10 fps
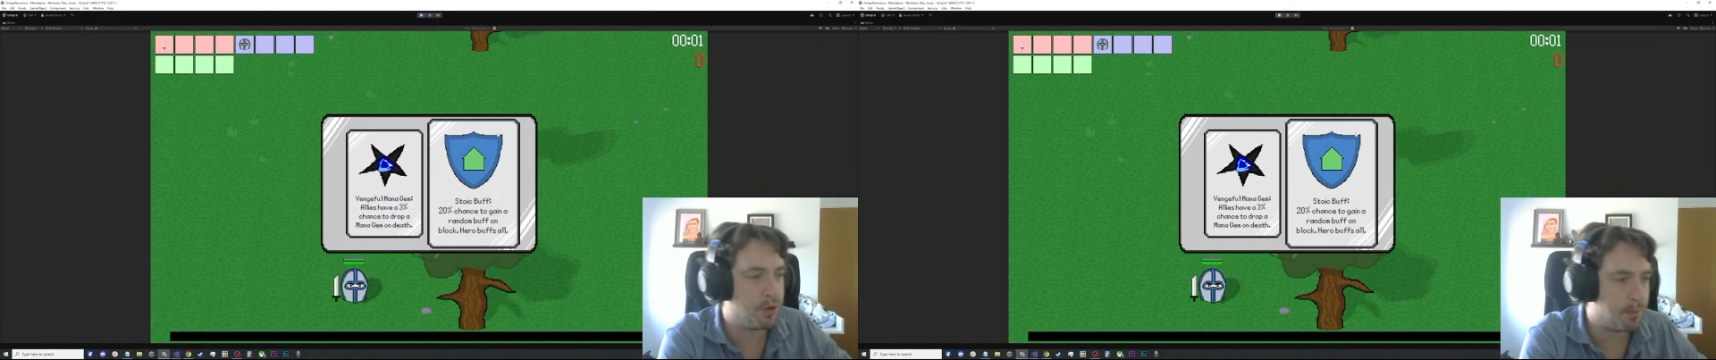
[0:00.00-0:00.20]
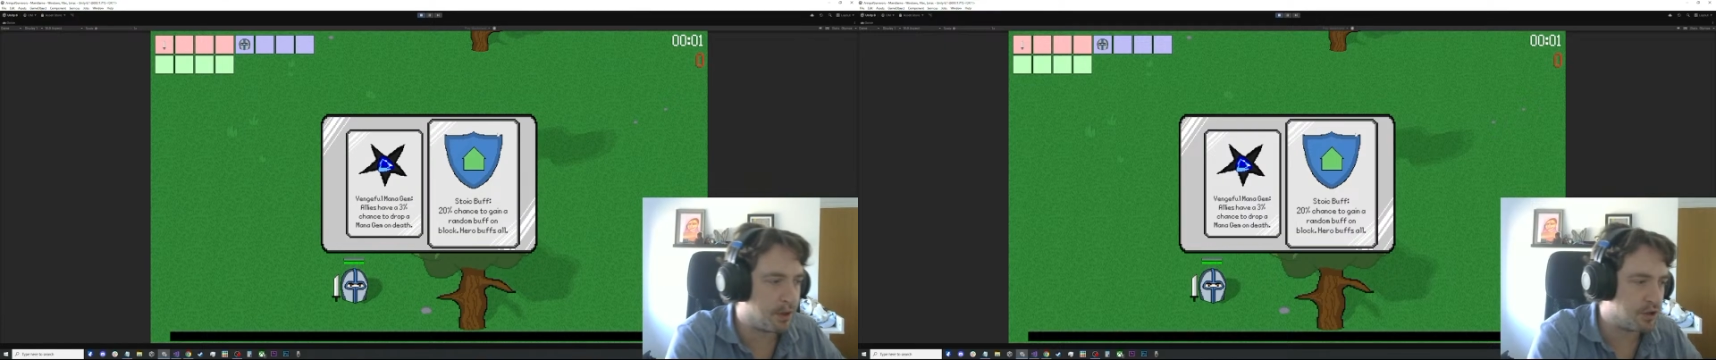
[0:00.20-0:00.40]
a
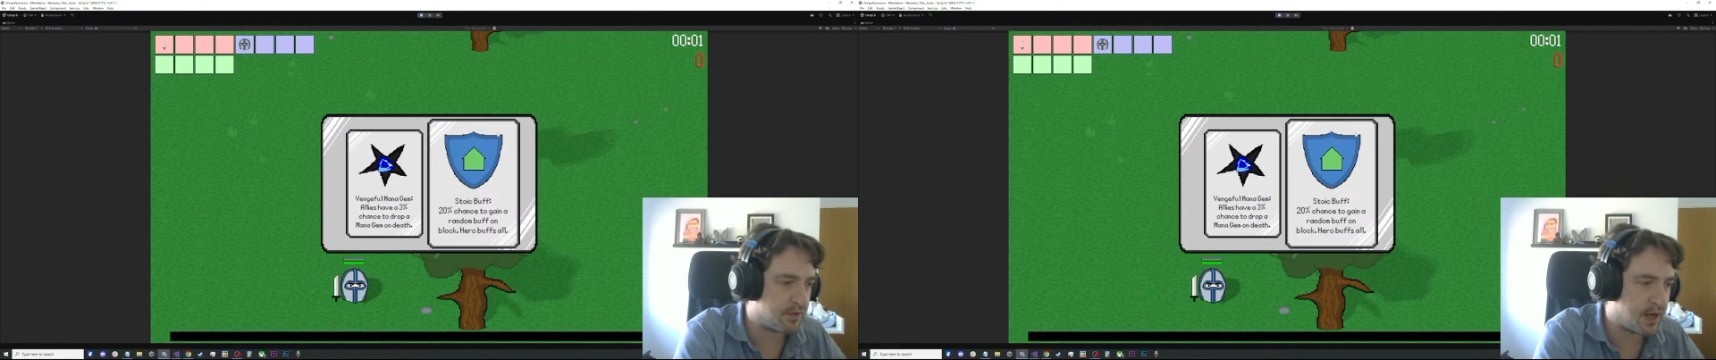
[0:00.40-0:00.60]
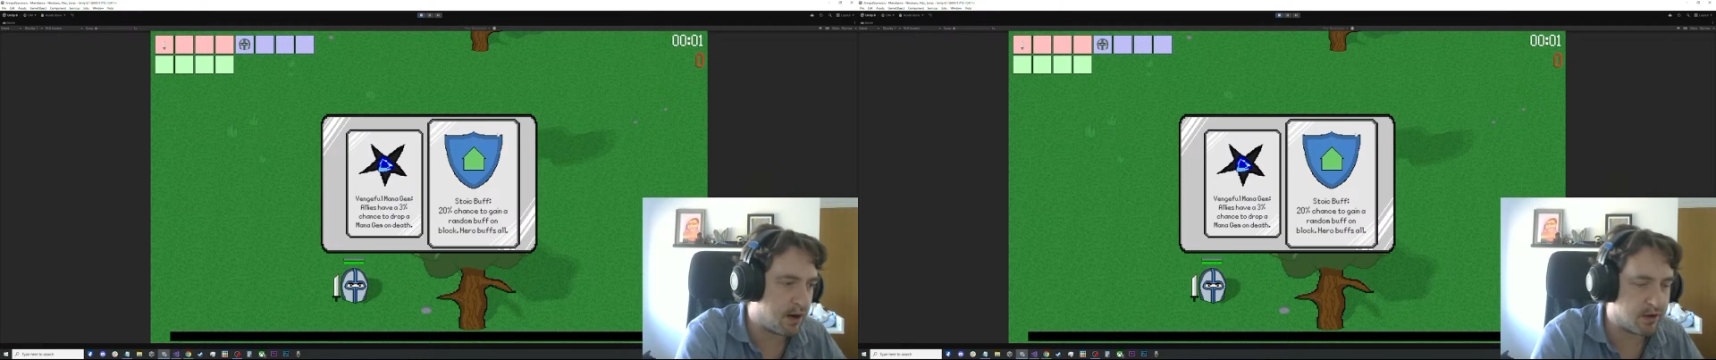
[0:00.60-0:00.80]
bunch of
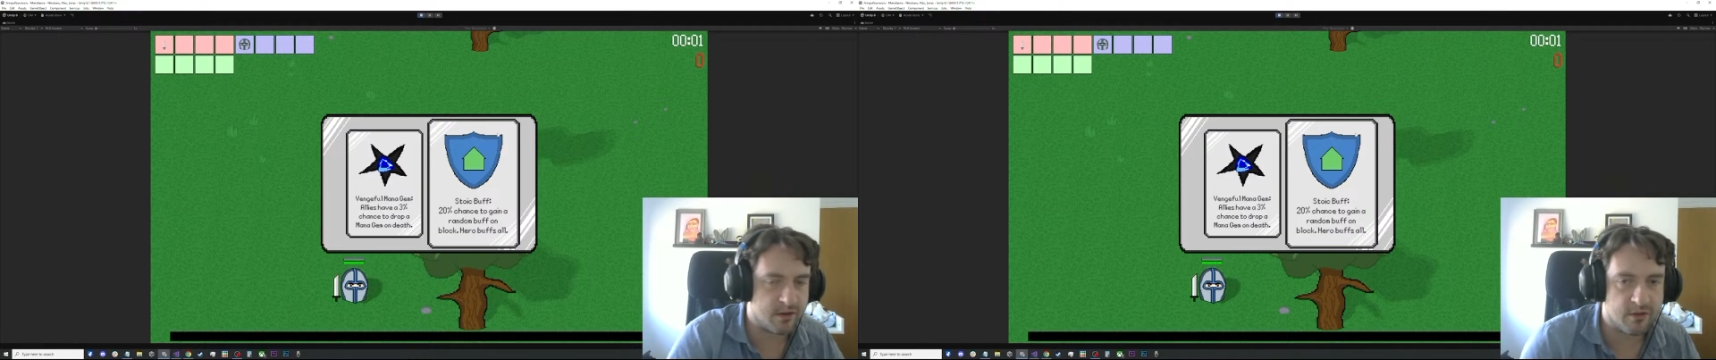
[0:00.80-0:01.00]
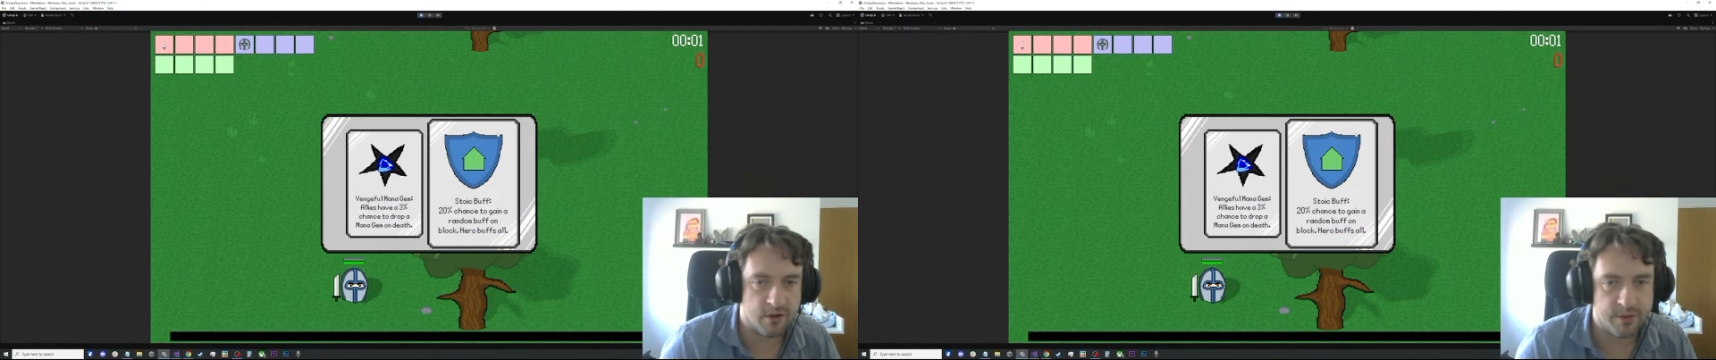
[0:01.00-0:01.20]

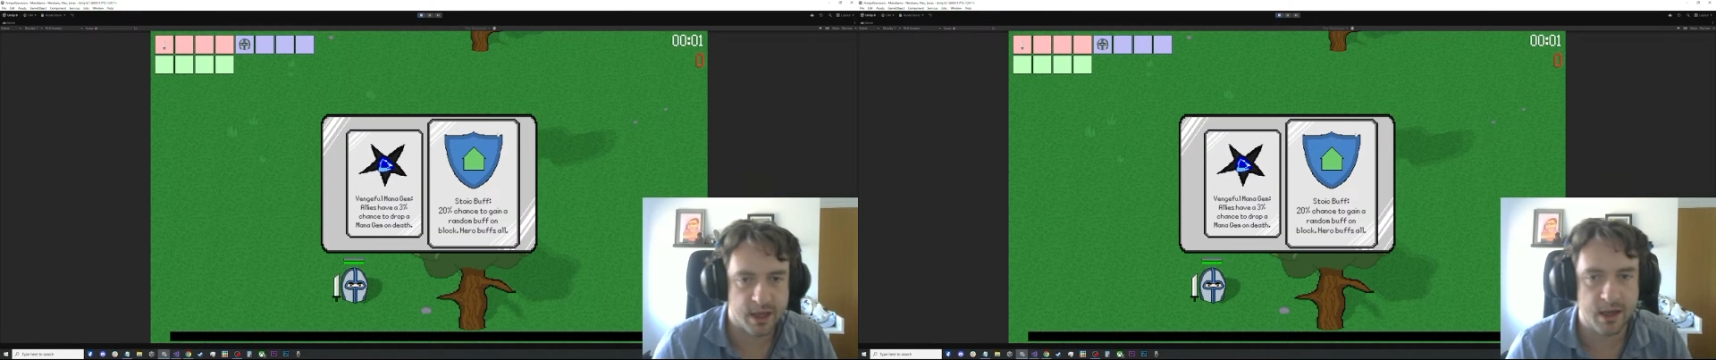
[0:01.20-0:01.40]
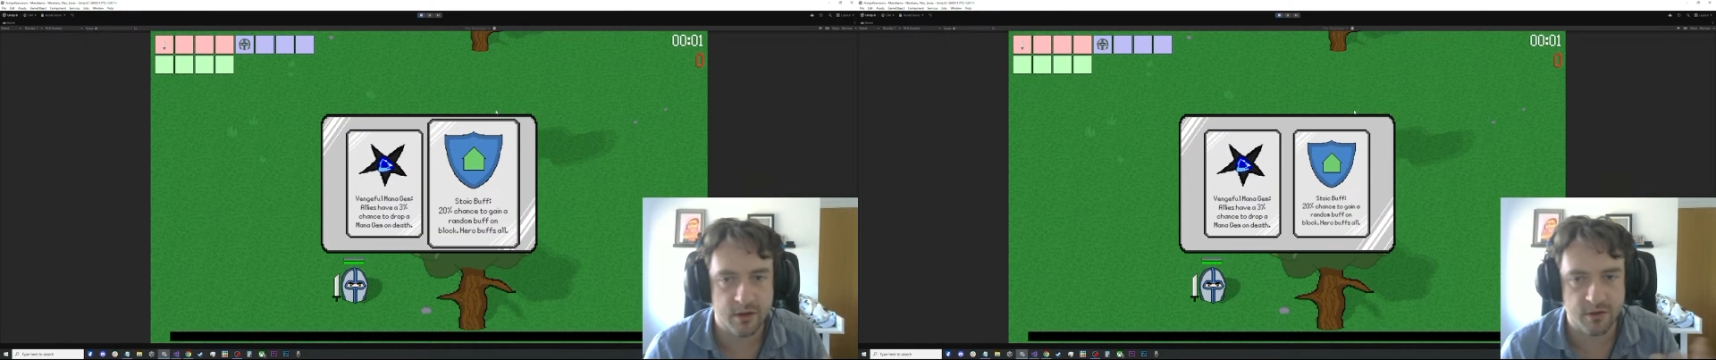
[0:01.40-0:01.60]
characters over
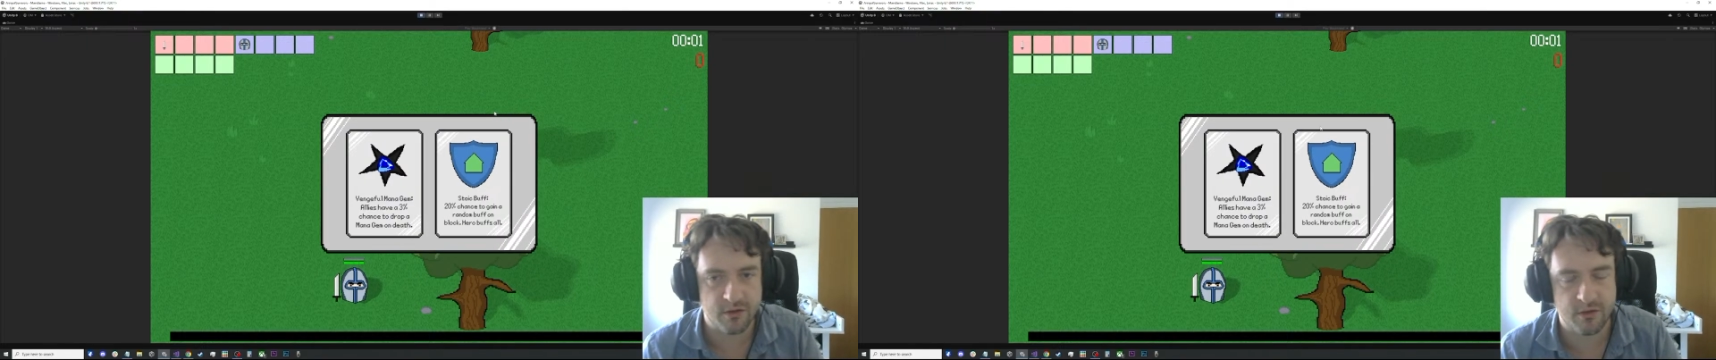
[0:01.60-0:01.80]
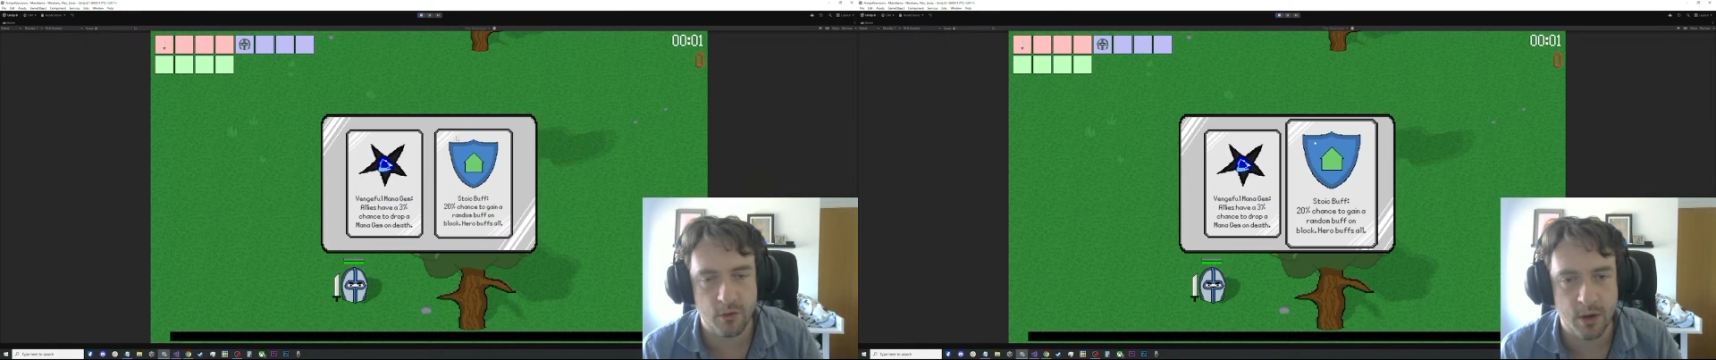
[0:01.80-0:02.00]
here
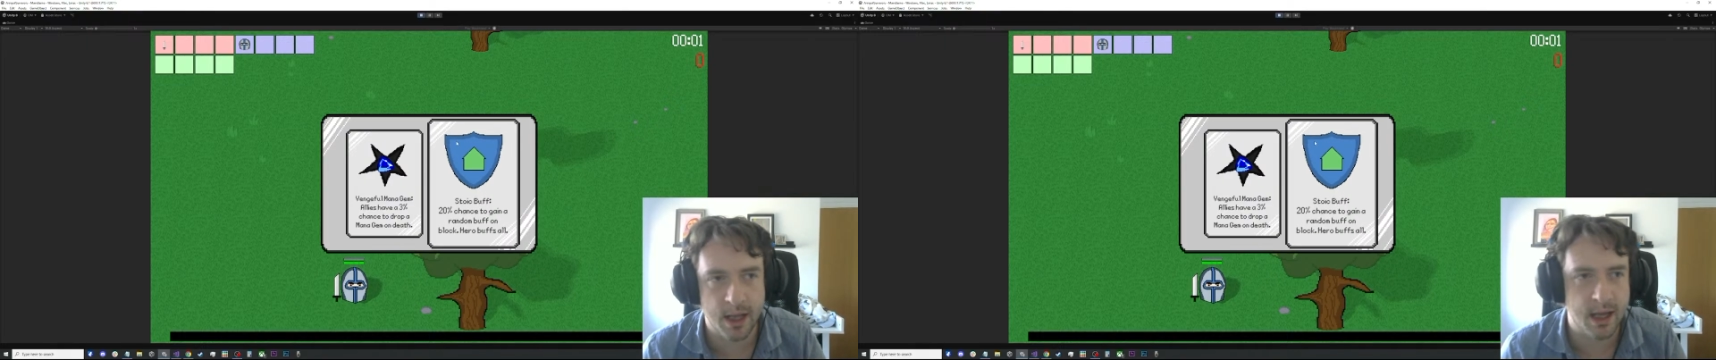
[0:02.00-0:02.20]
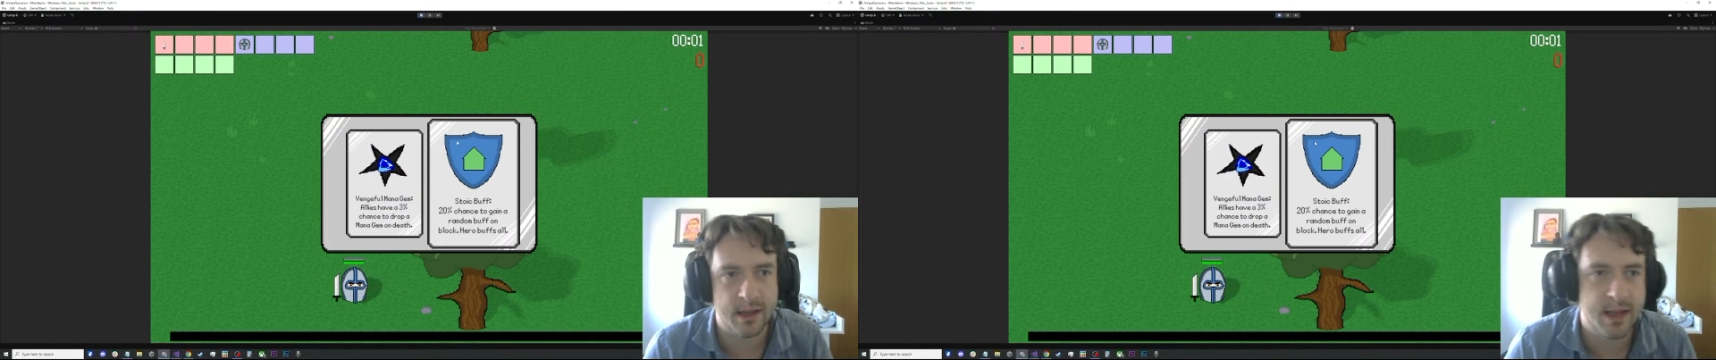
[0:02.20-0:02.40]

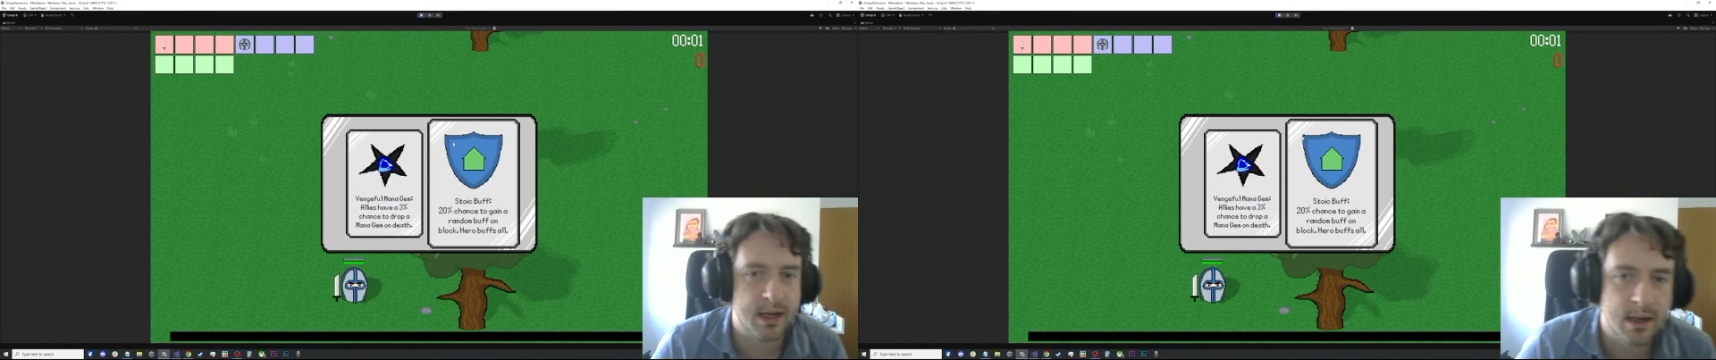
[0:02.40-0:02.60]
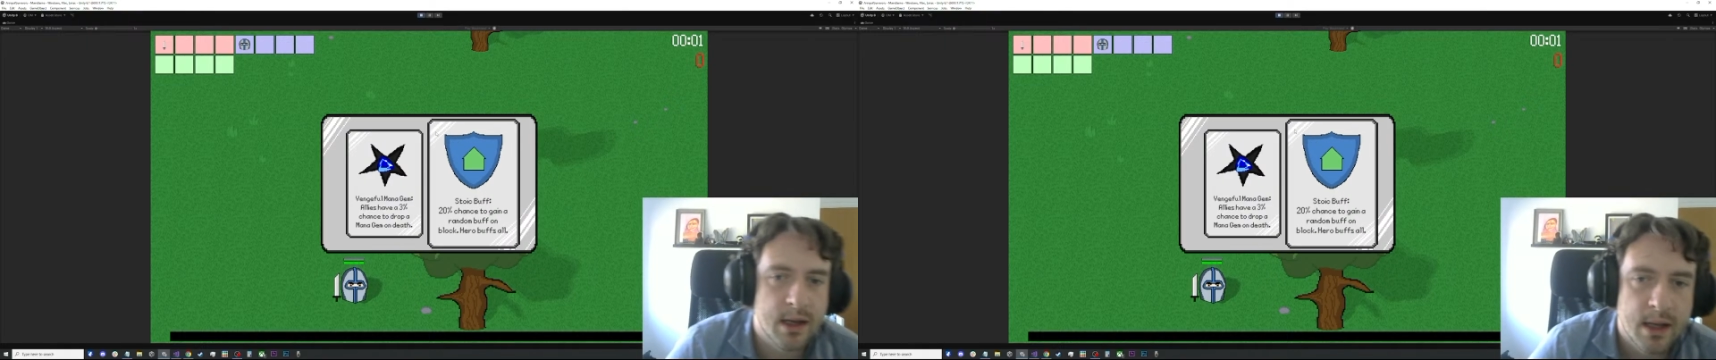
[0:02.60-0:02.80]
and